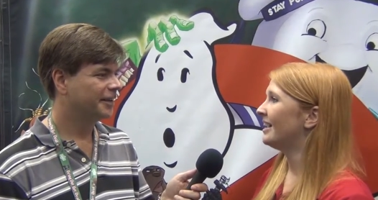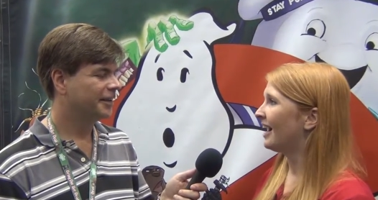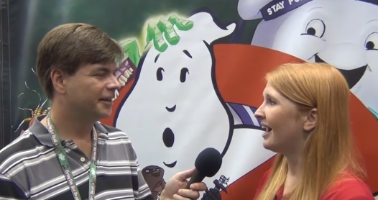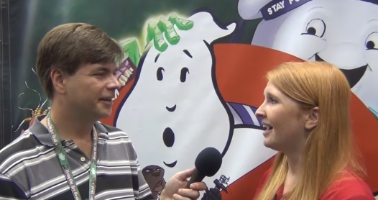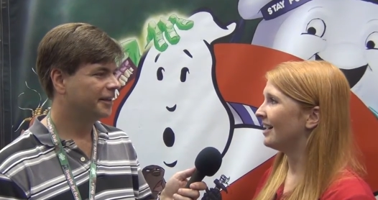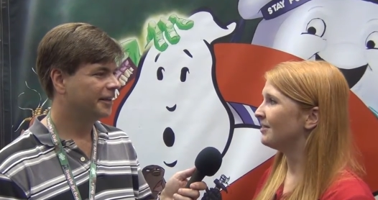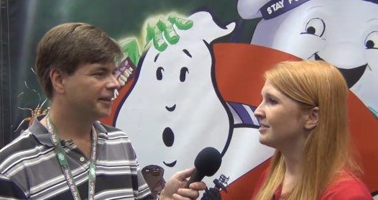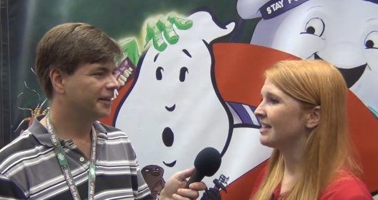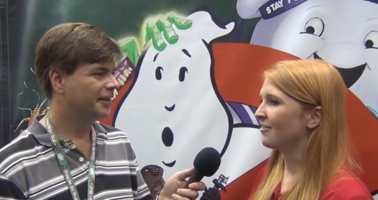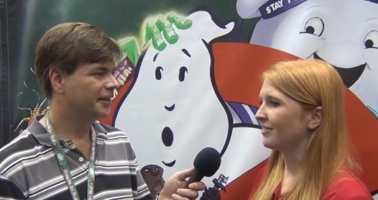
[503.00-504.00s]
Speaker 1: Uh, it
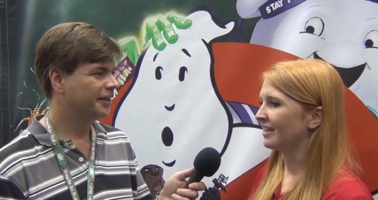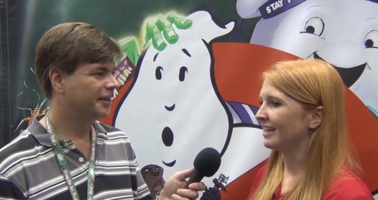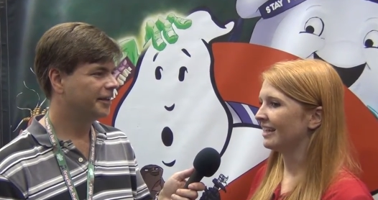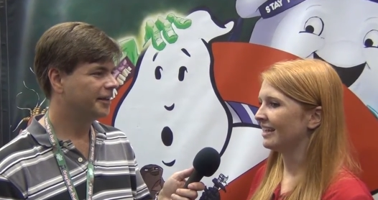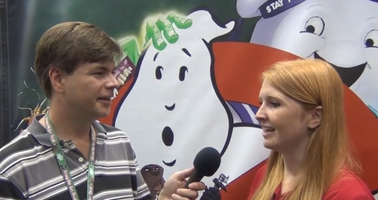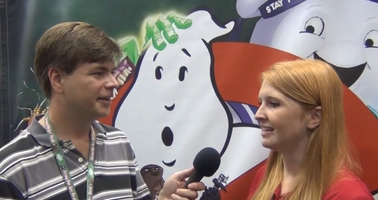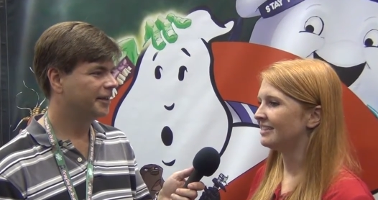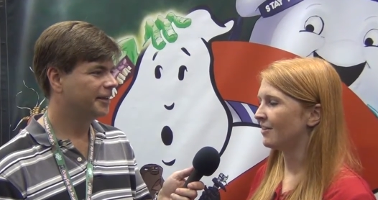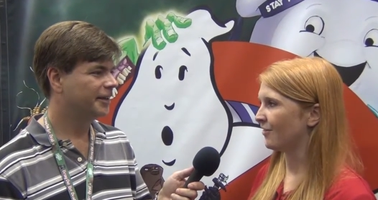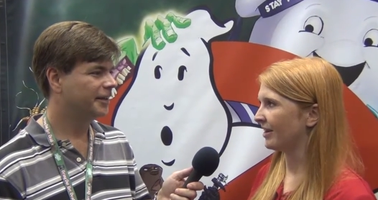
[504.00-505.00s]
was definitely a
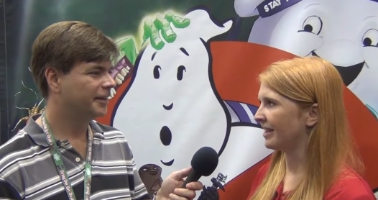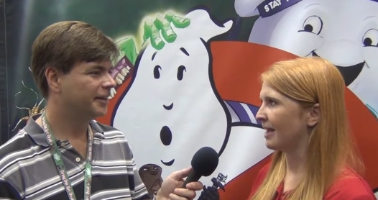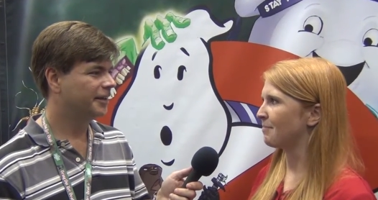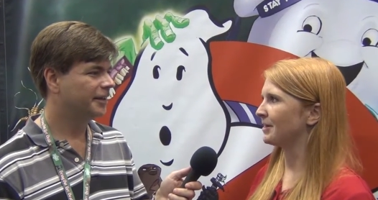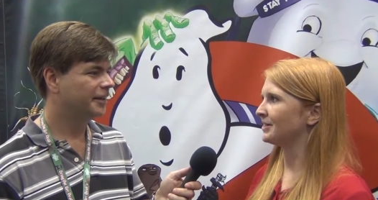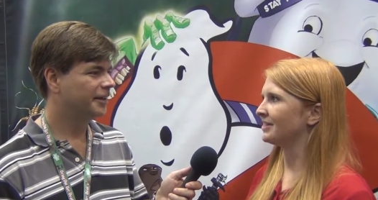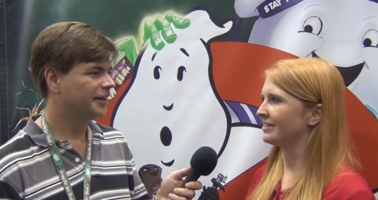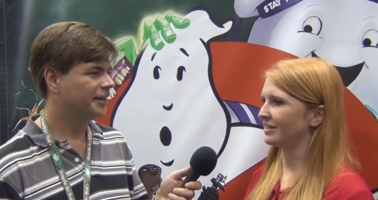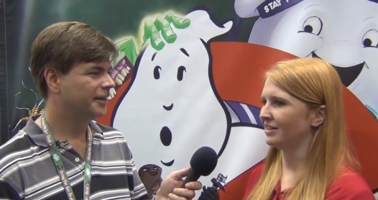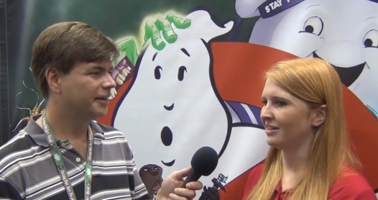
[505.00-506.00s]
different game, but
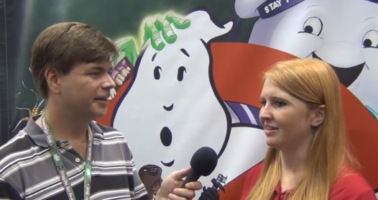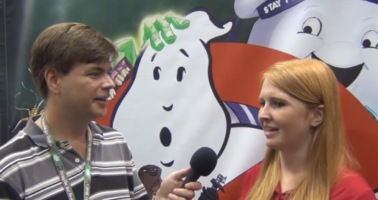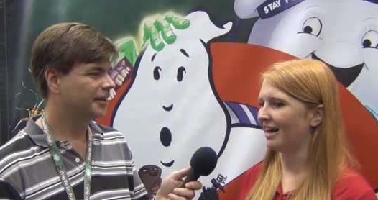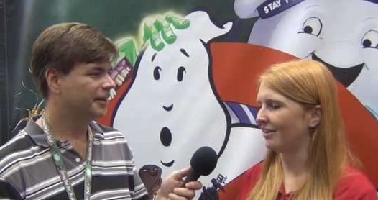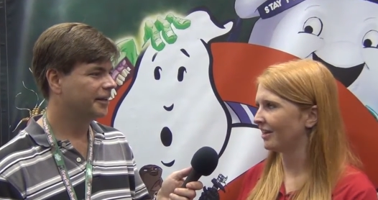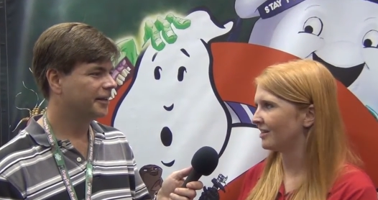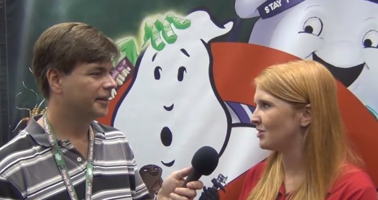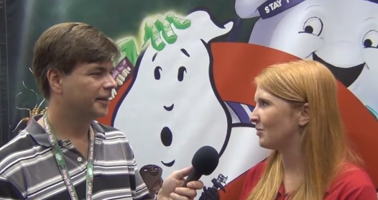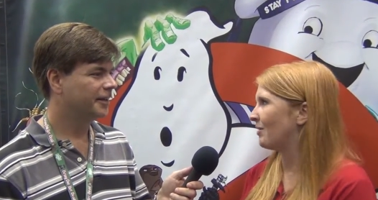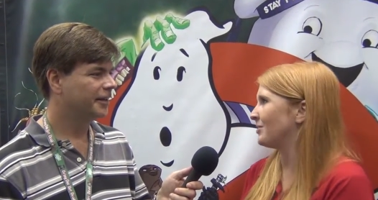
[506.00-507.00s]
still held on
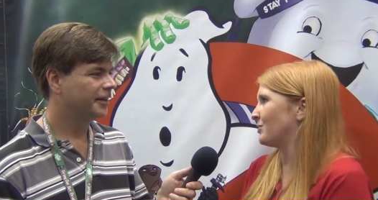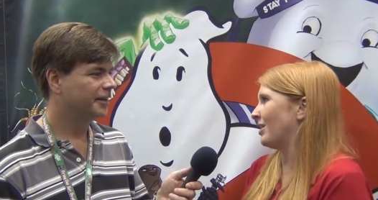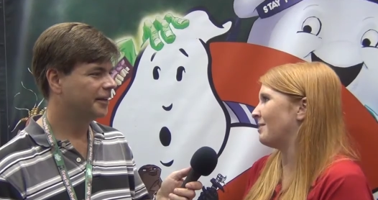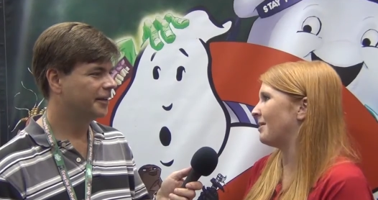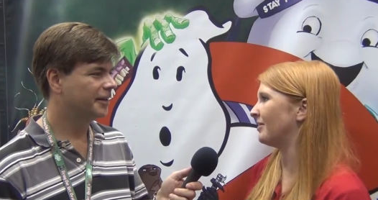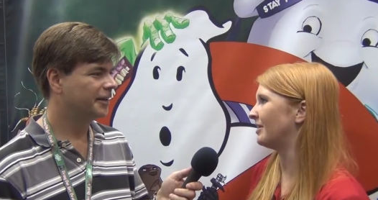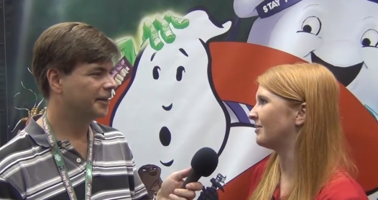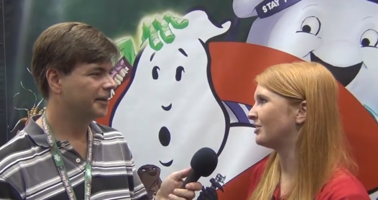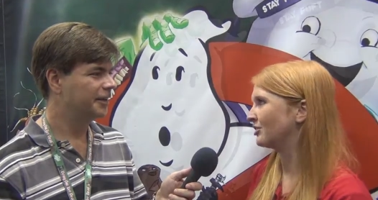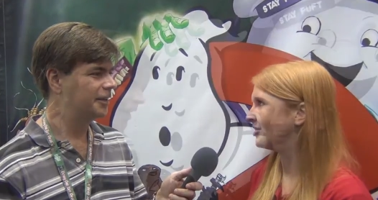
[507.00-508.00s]
to what was great about the
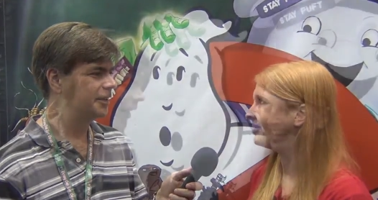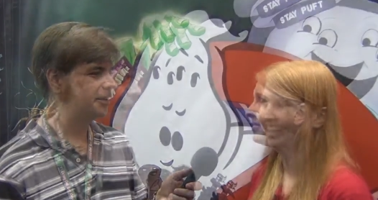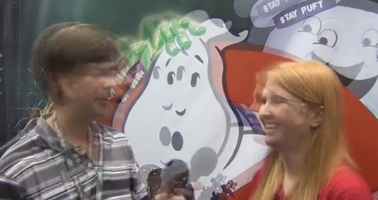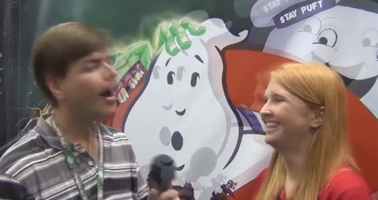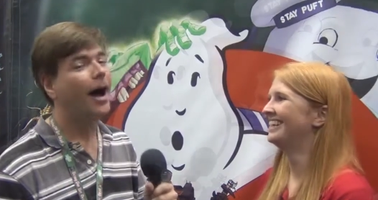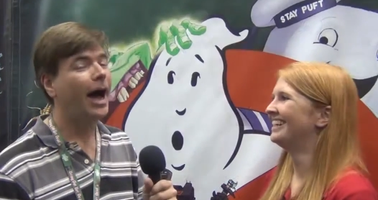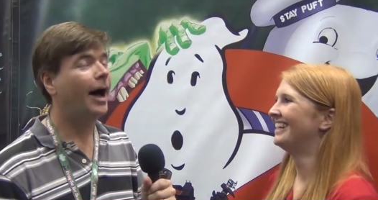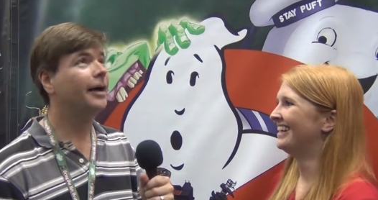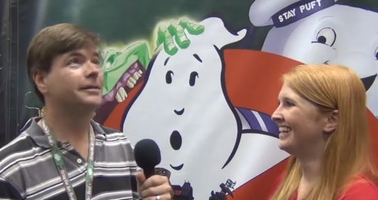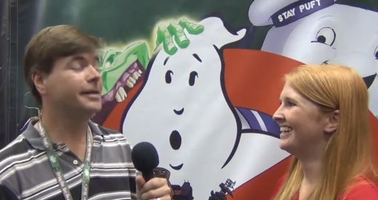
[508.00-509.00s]
original.
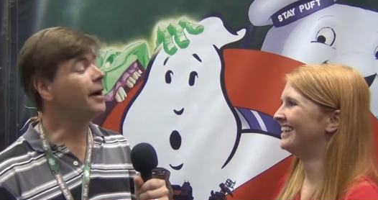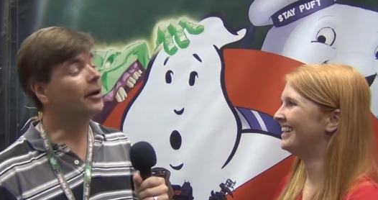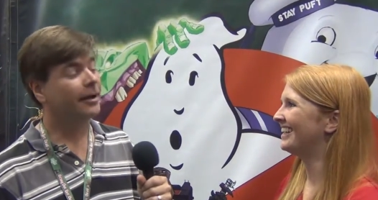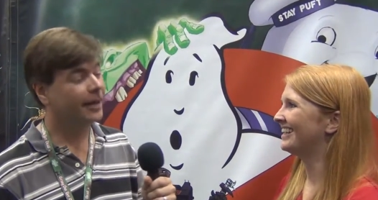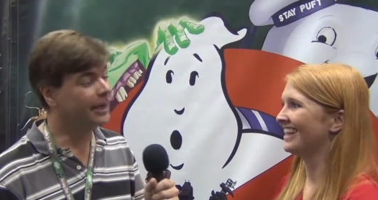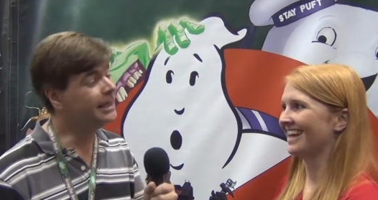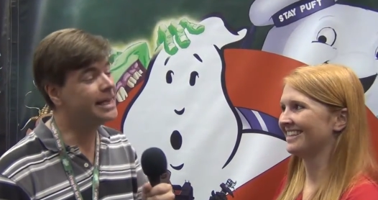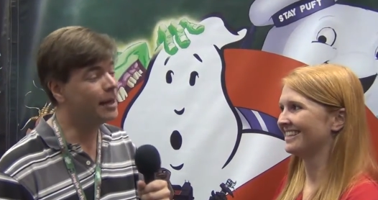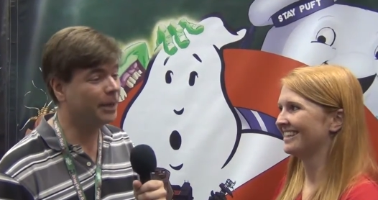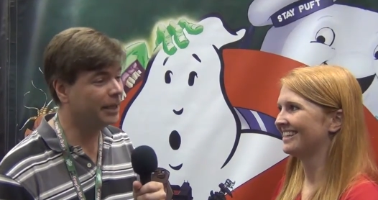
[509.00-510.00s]
Speaker 2: Uh, Sara, can yes. you
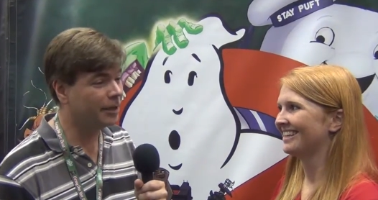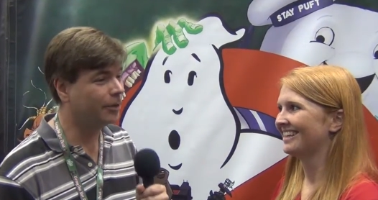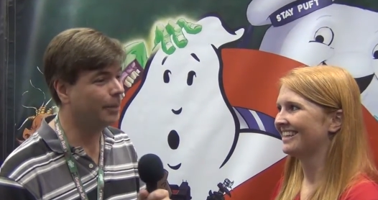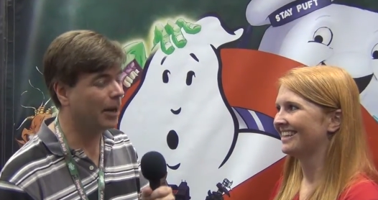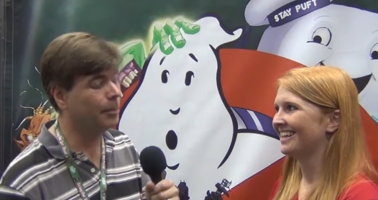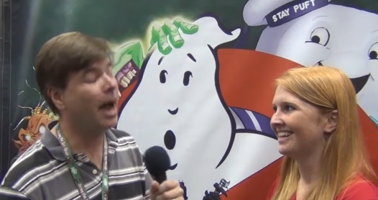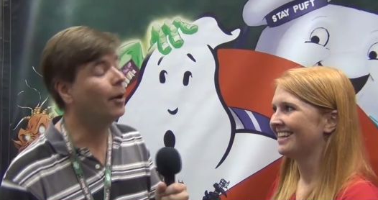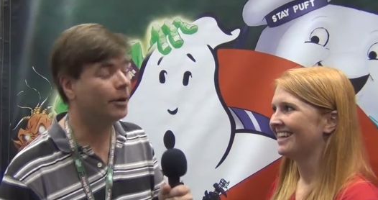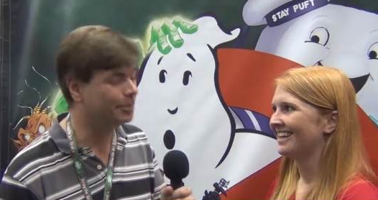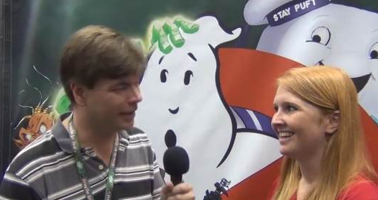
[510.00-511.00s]
tell me a little about
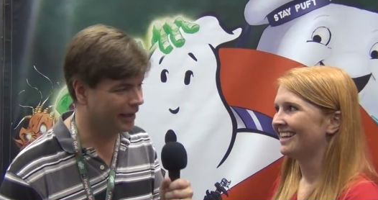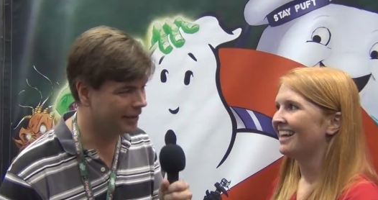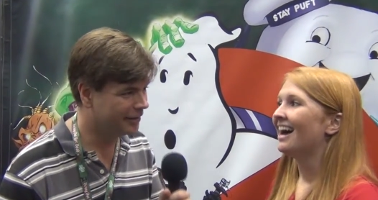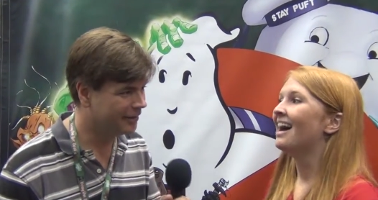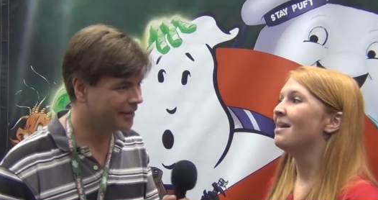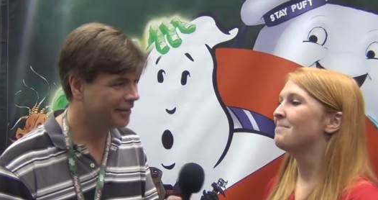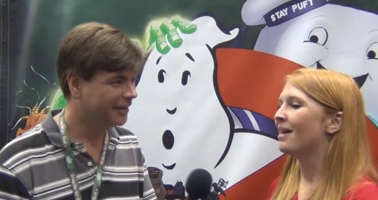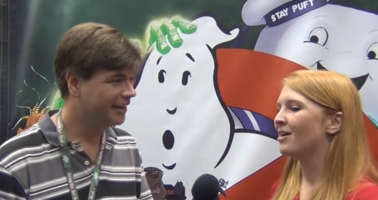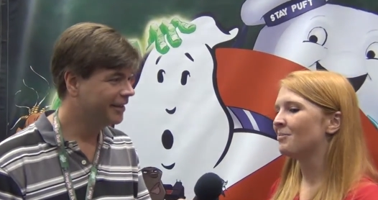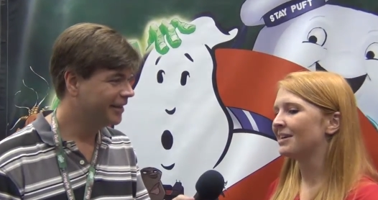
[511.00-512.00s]
Power Play?
Speaker 1: Ah,
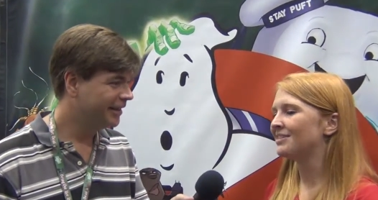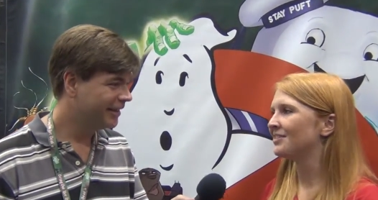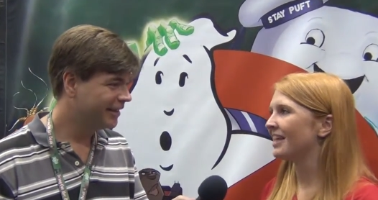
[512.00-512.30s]
Power Play. So the